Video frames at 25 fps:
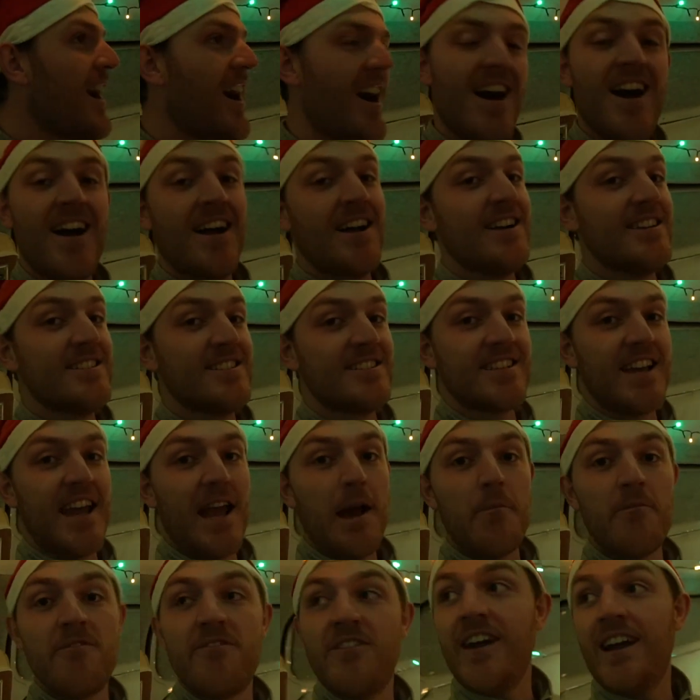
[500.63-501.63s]
I can say
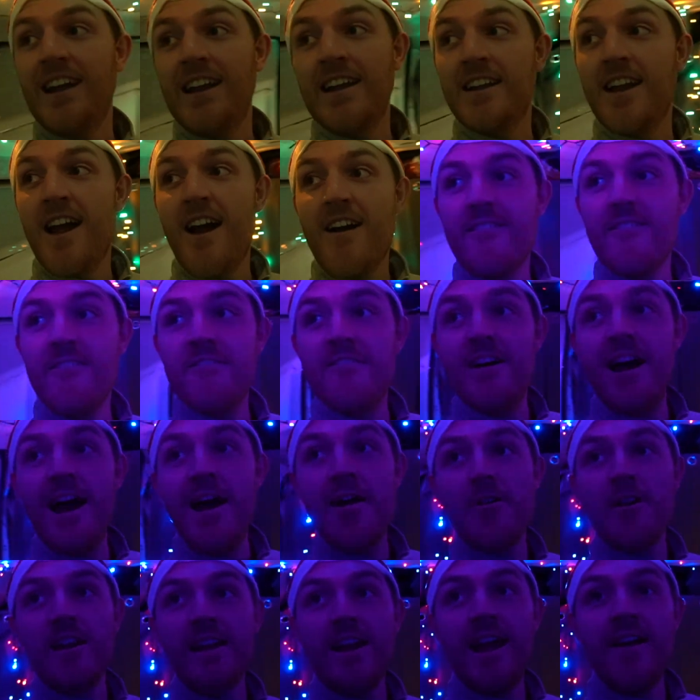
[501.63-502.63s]
I'm feeling
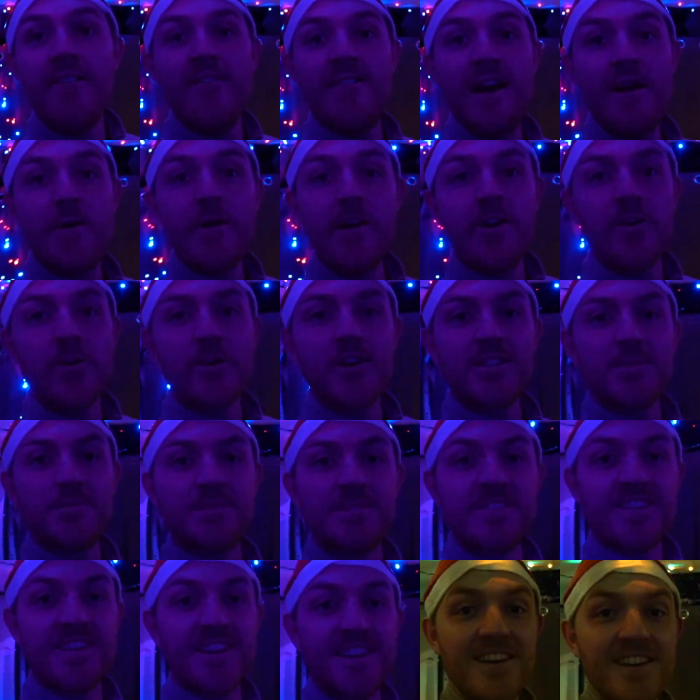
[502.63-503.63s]
very, very
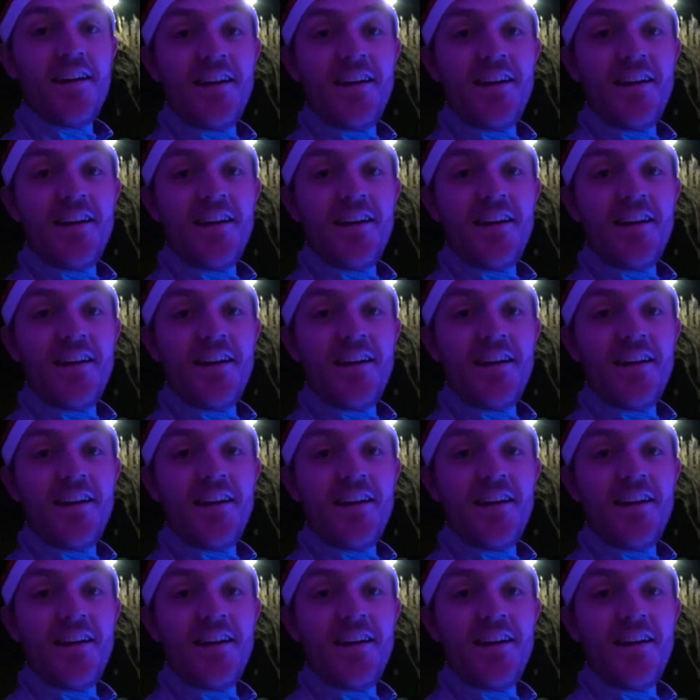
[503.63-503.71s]
Christmassy.